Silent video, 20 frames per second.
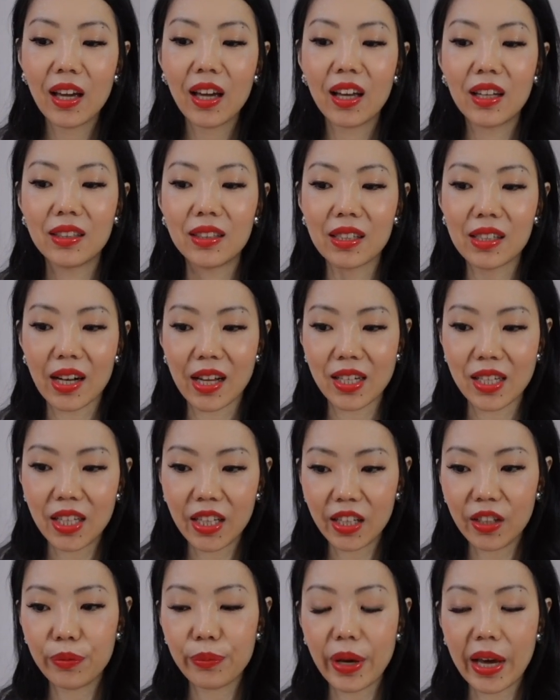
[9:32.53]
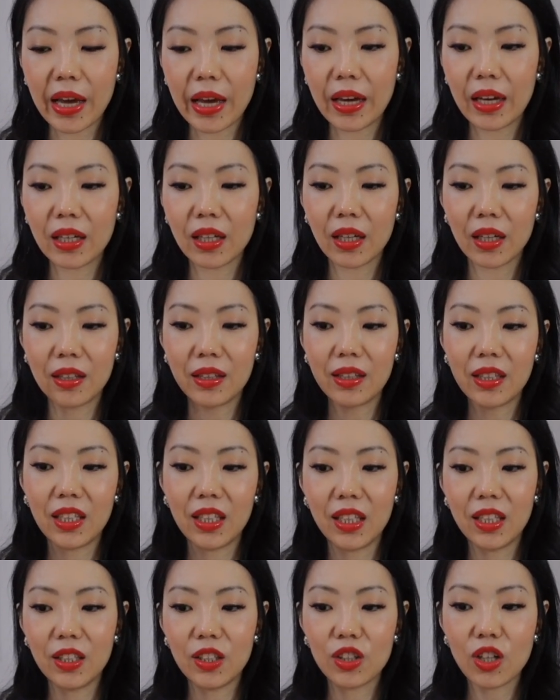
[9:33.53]
and the 19 bag and
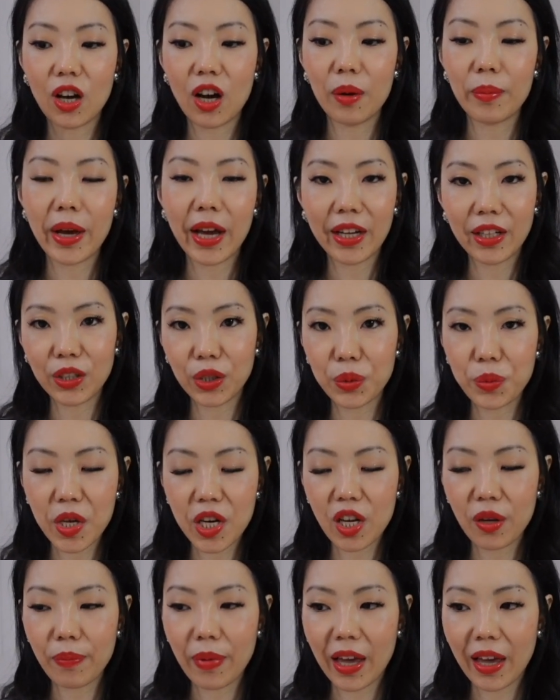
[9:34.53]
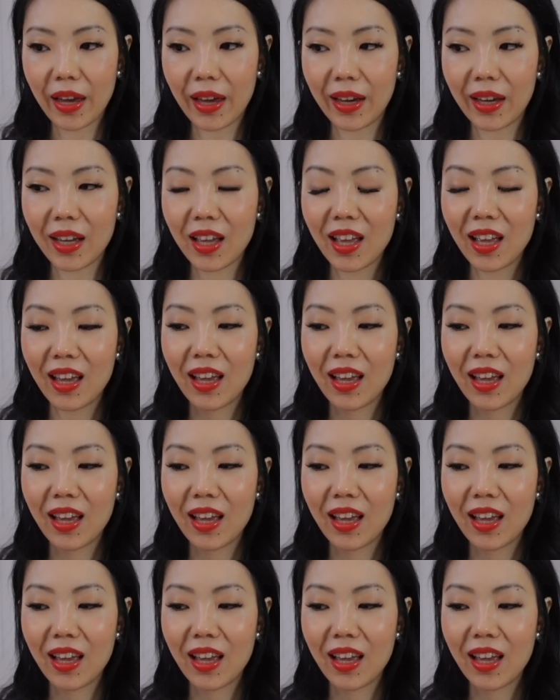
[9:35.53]
the top handle mini bag.